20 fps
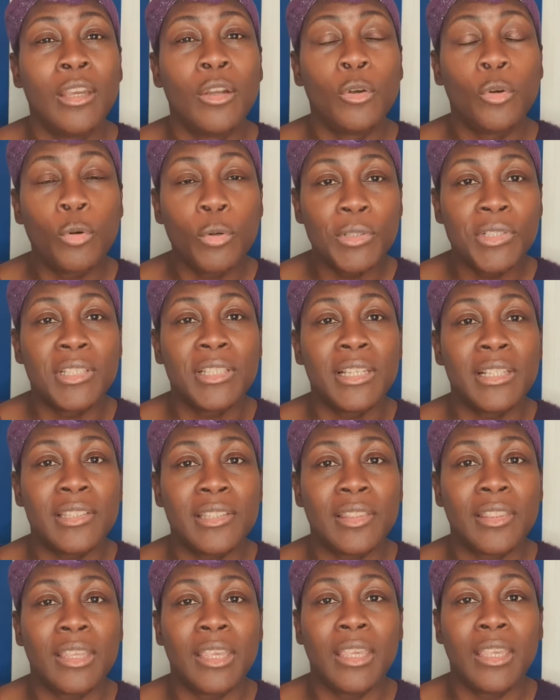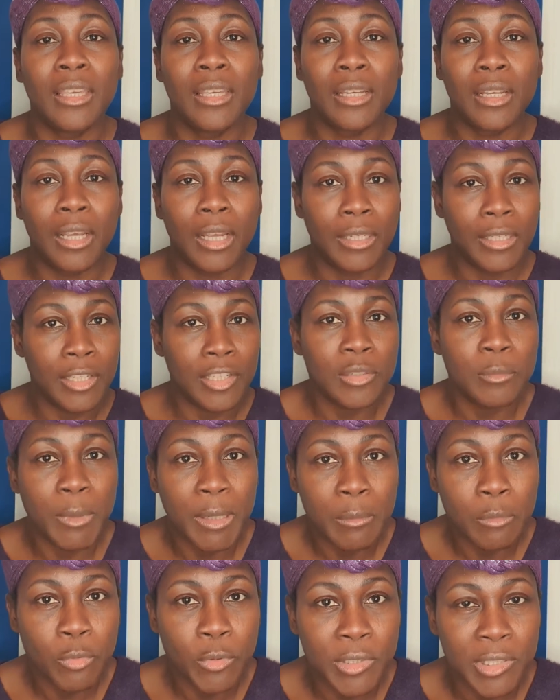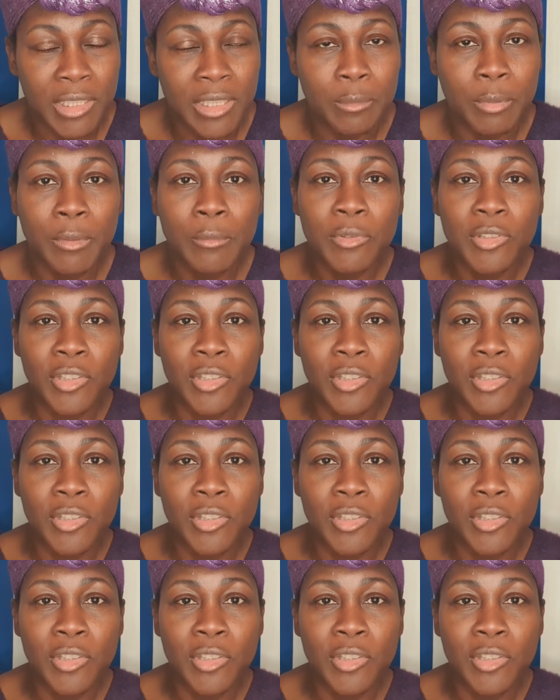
causing it to think, I need to make more sebum.